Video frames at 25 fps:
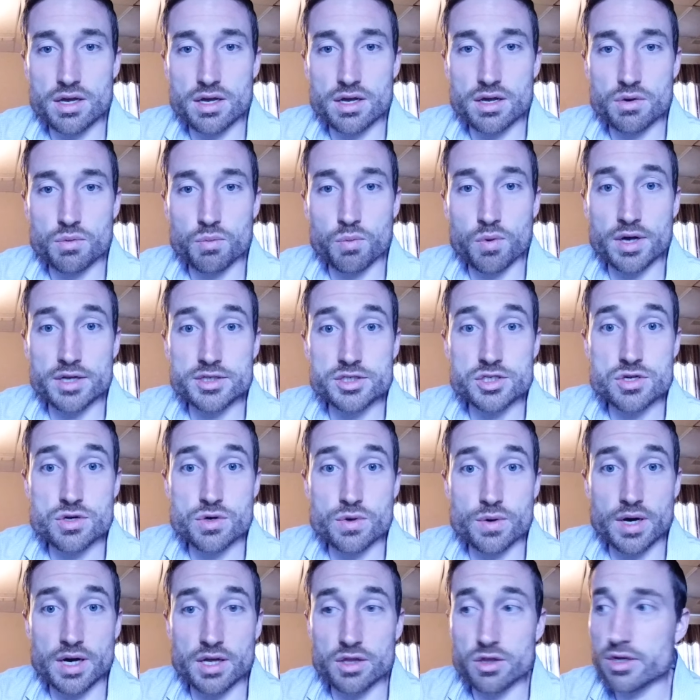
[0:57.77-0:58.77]
want
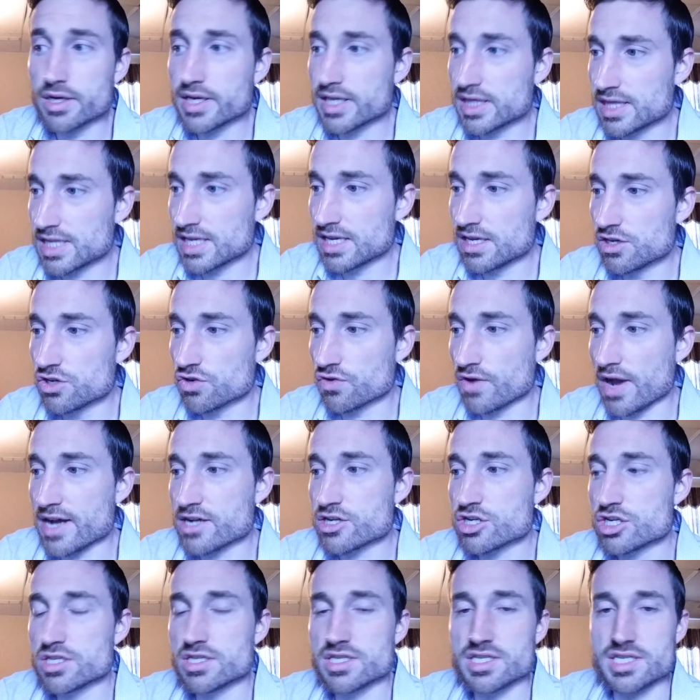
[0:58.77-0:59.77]
to look at the
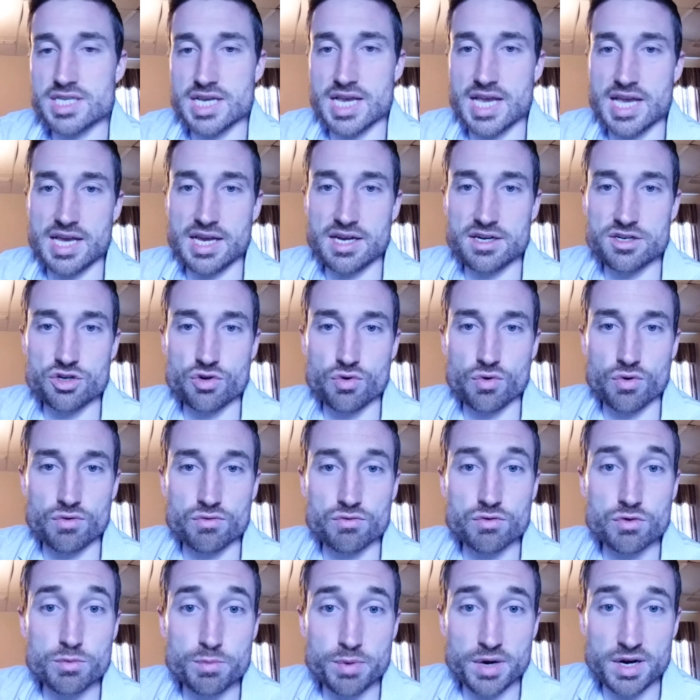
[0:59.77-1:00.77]
directions and your
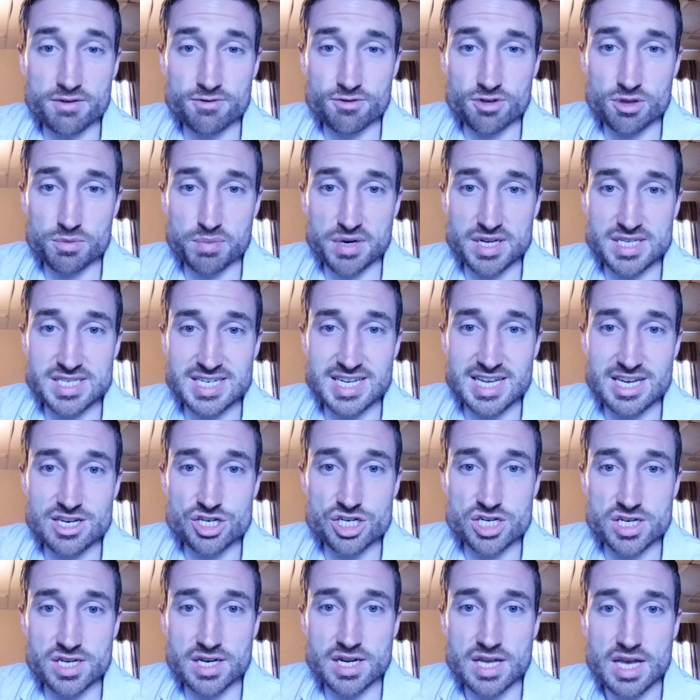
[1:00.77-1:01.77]
rubric for the
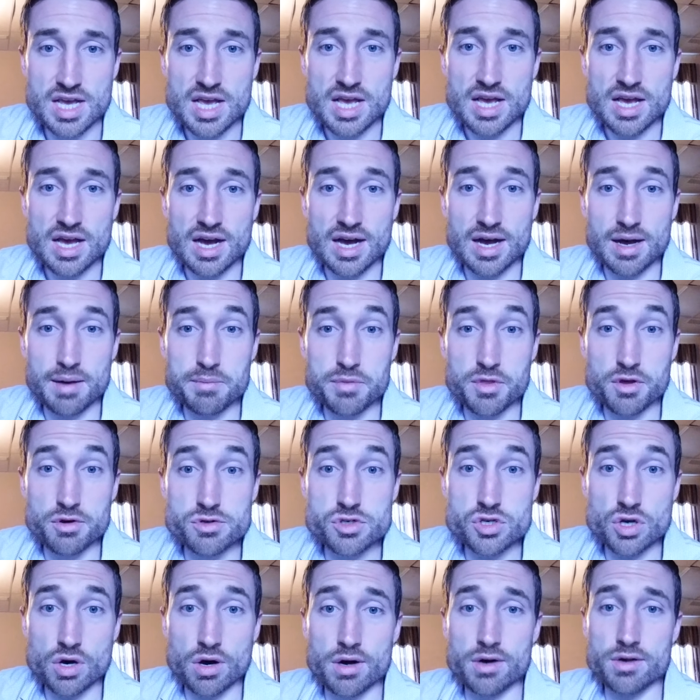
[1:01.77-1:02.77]
presentation,
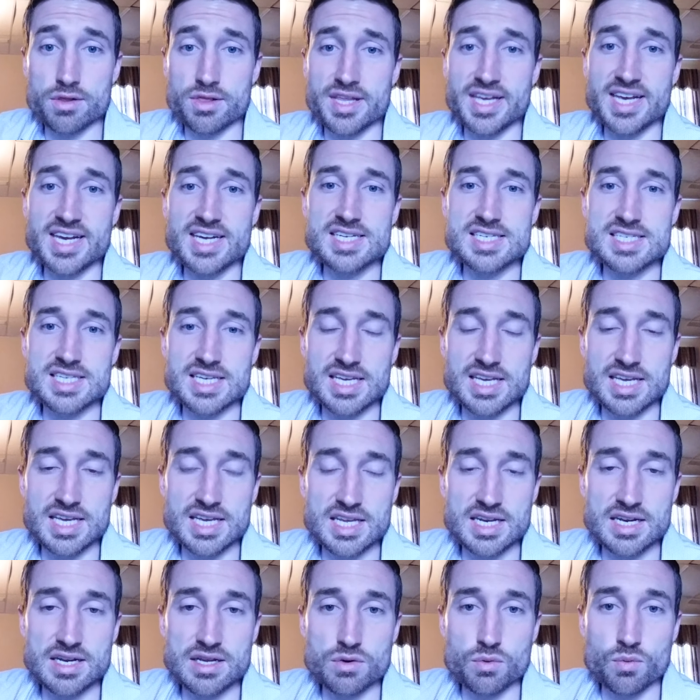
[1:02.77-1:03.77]
those are linked
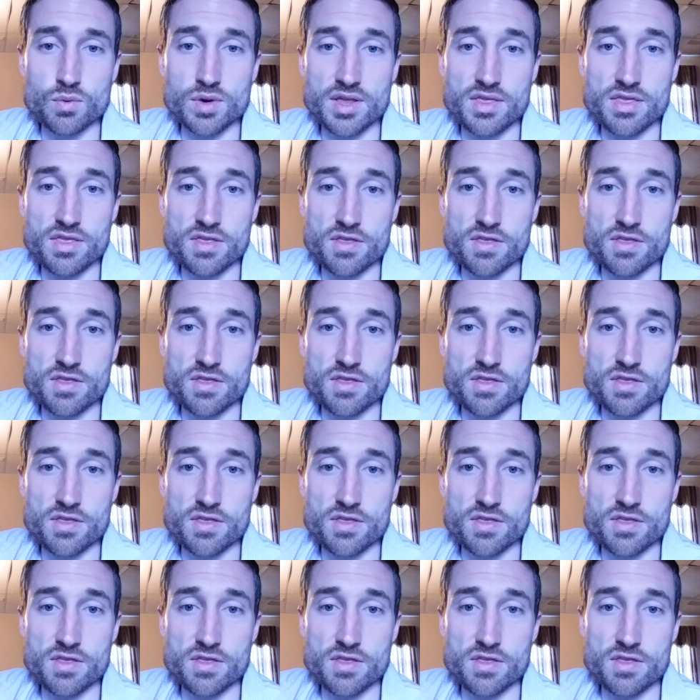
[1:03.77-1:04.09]
in with